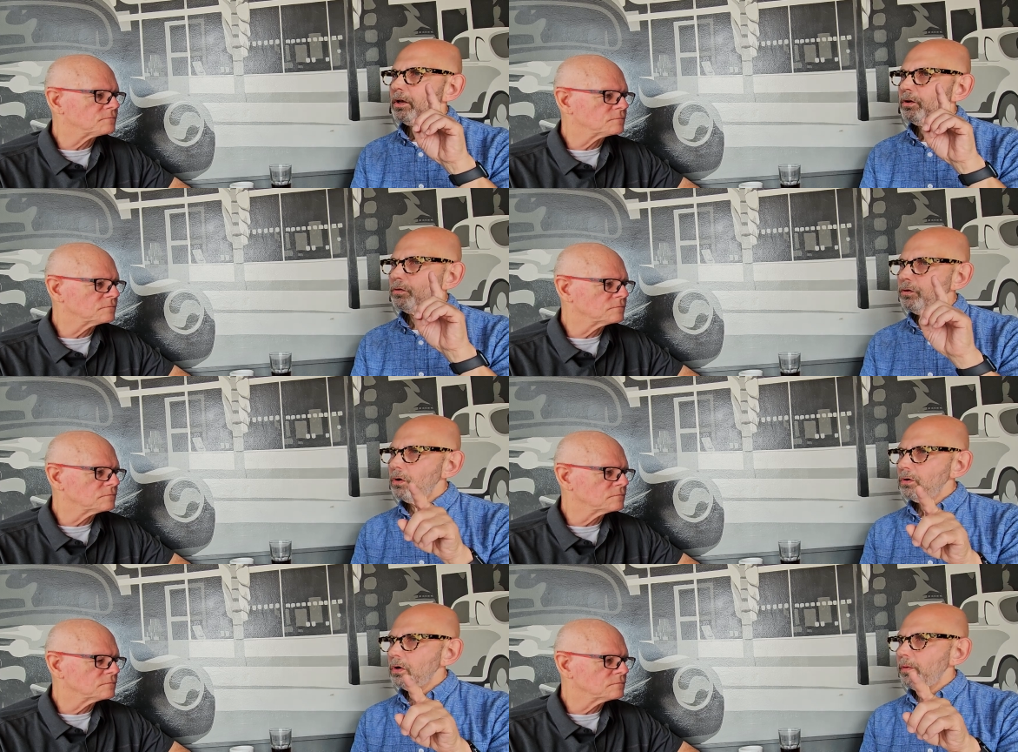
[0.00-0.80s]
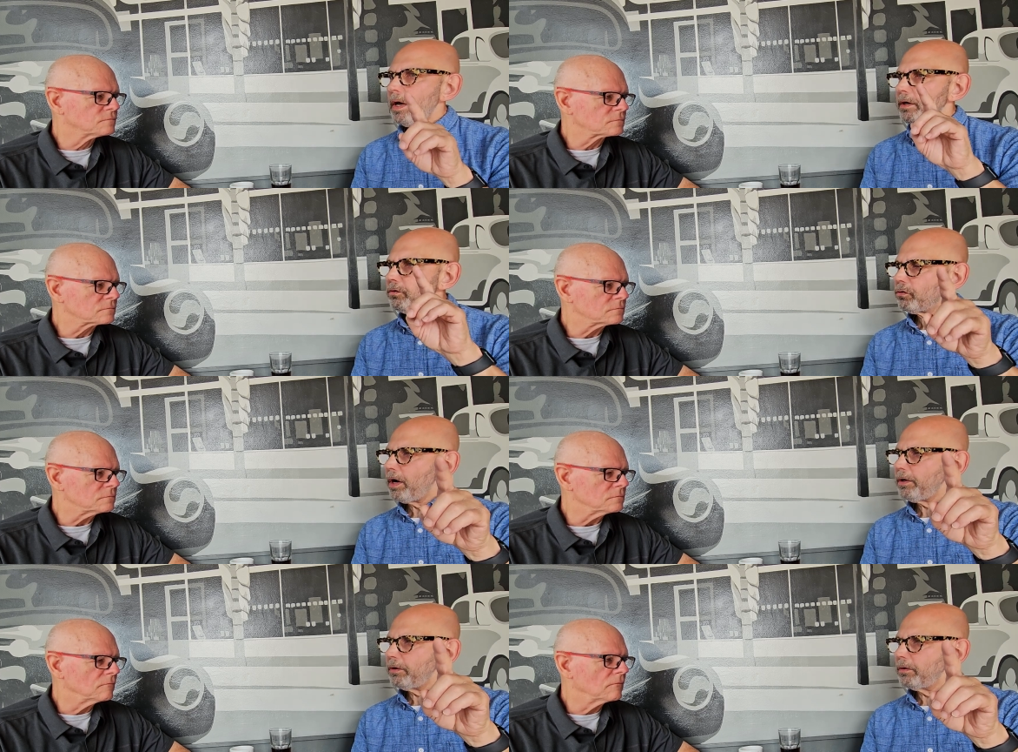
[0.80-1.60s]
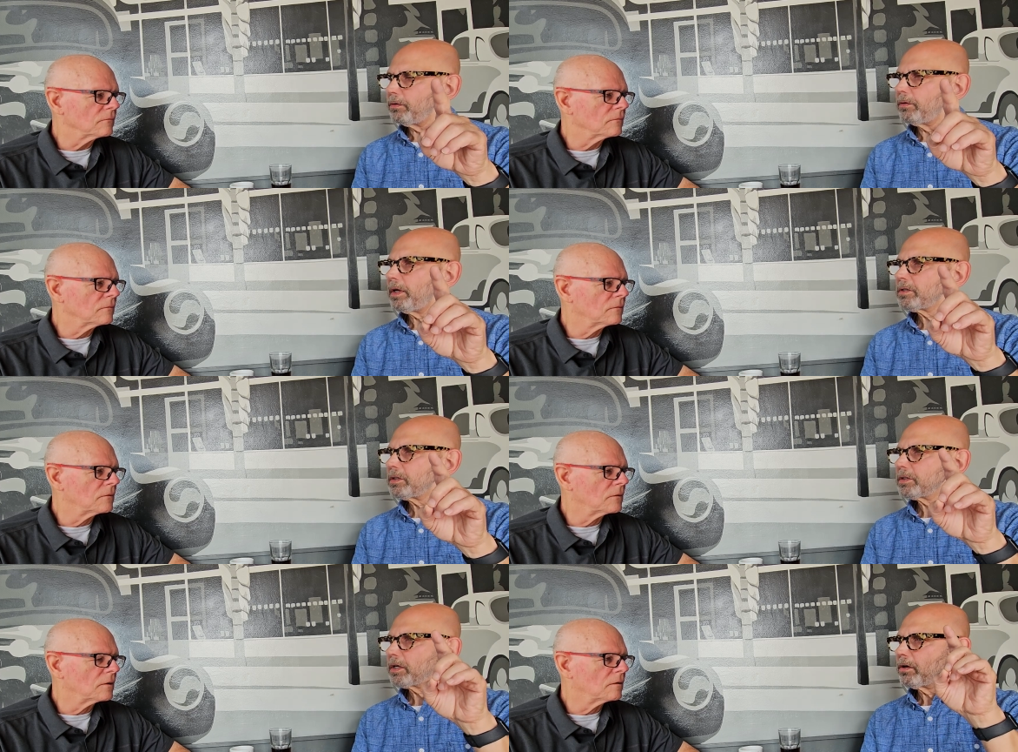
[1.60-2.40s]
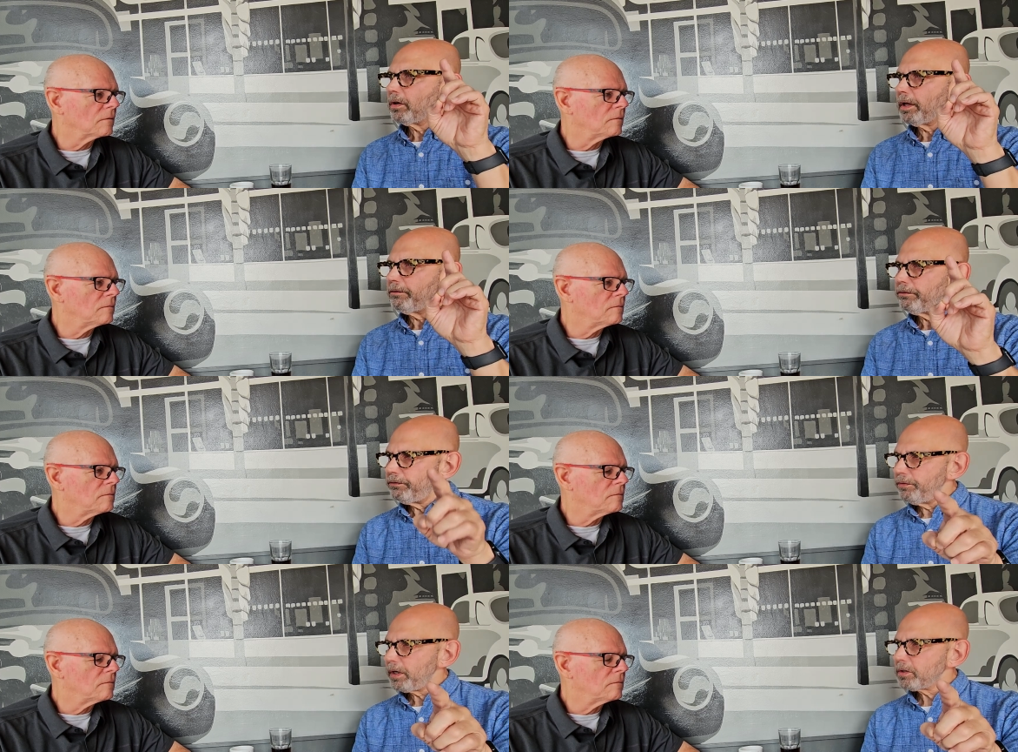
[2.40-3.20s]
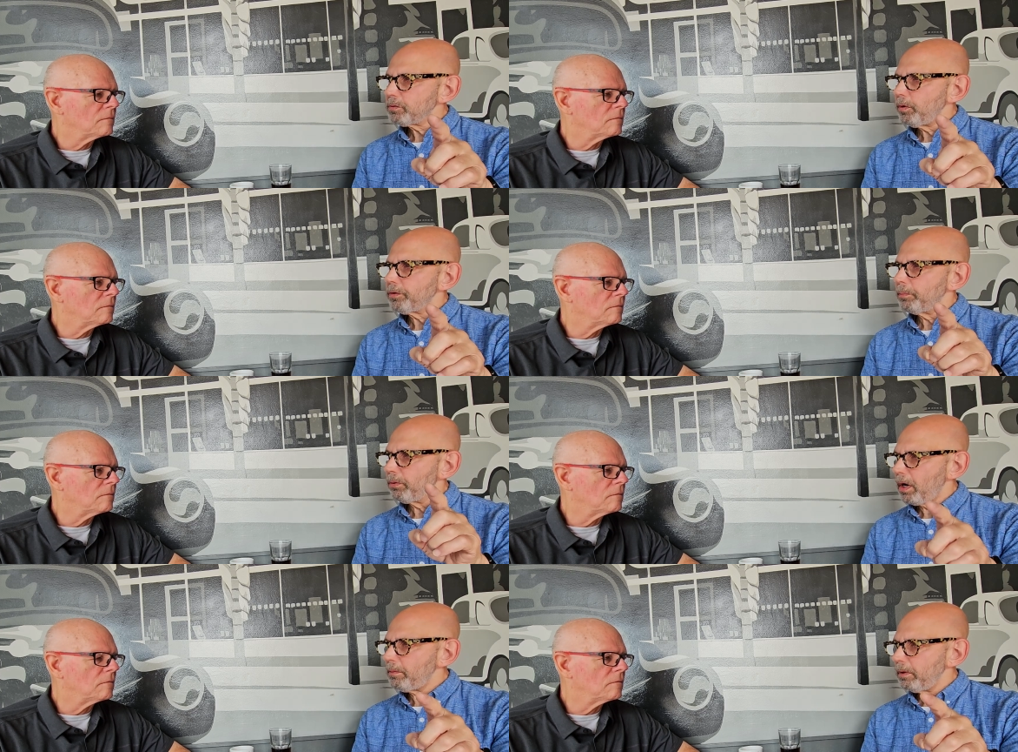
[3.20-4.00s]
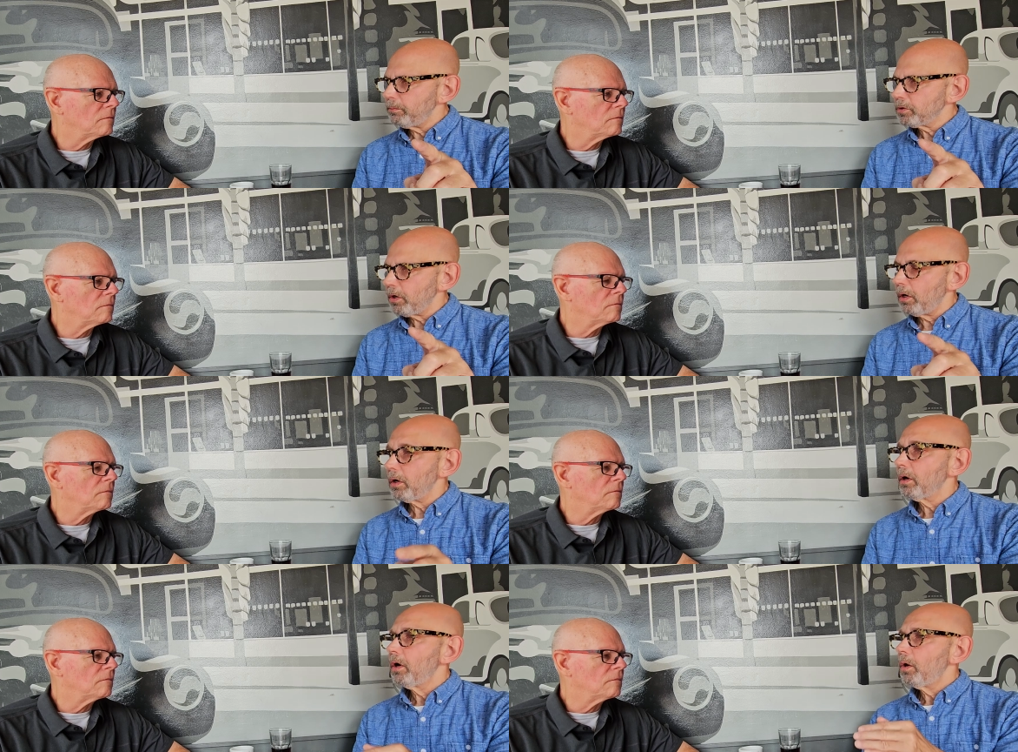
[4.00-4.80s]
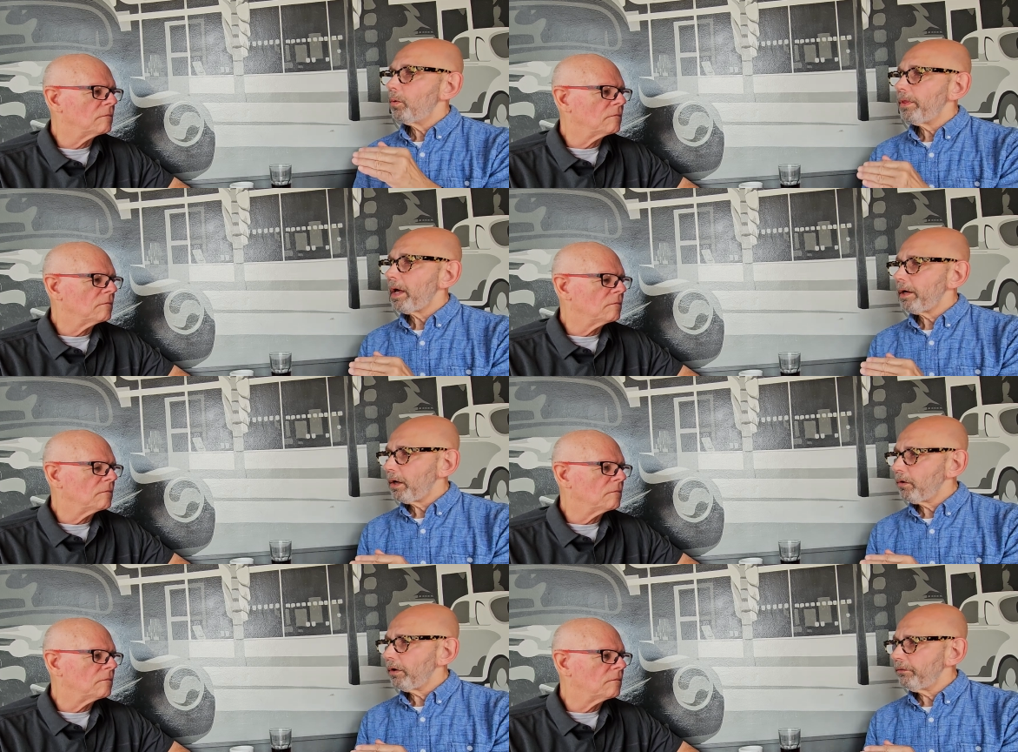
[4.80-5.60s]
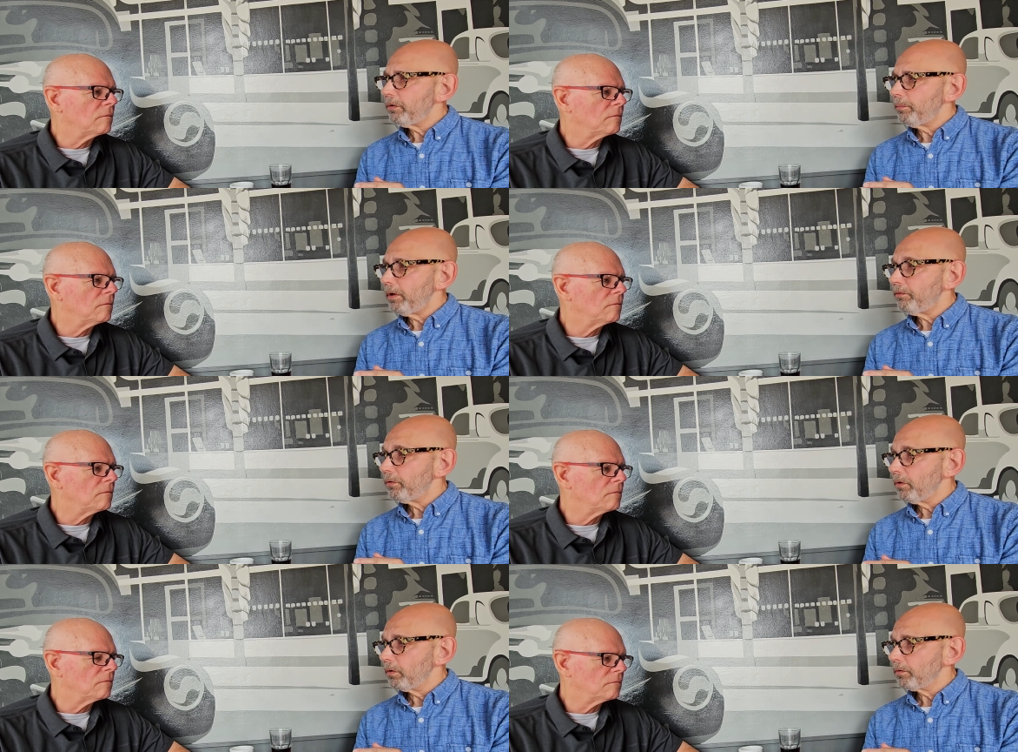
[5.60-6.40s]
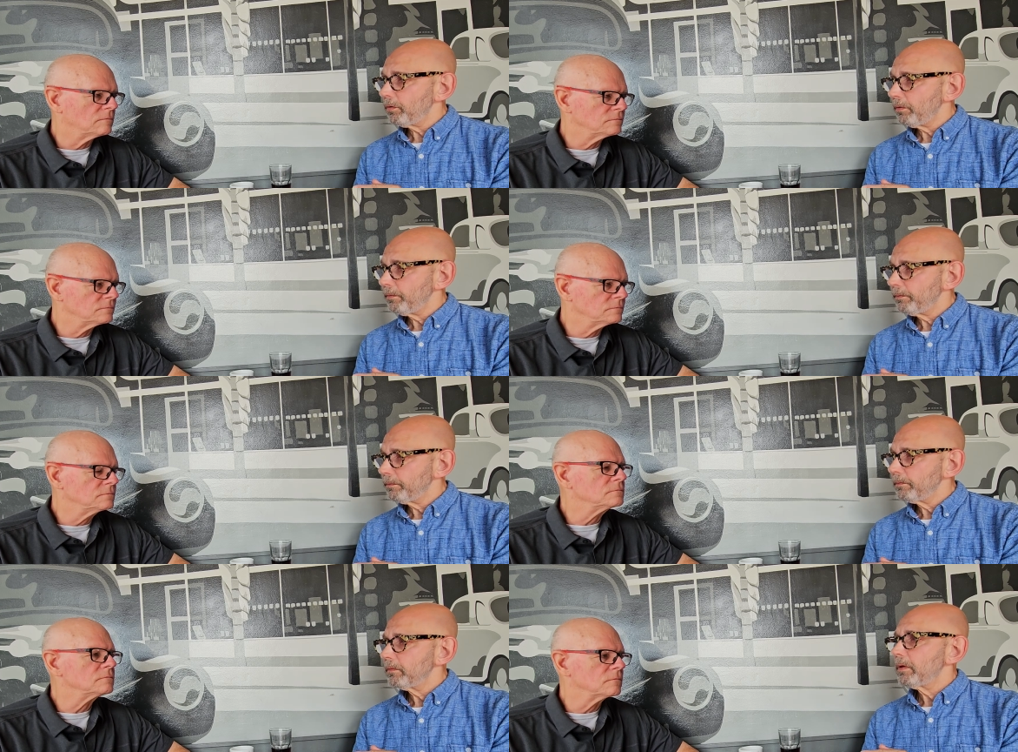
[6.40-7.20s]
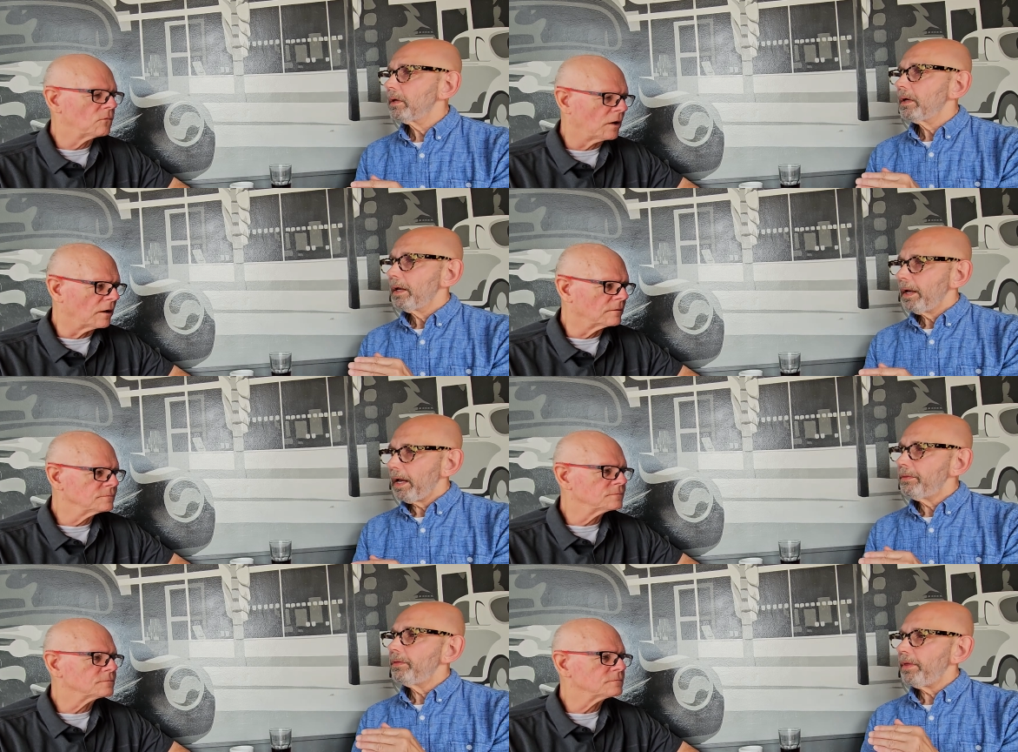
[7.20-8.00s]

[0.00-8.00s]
Speaker 1: you don't go out and try to necessarily fix what the problems are without hearing from me 1st mm-hmm. right. And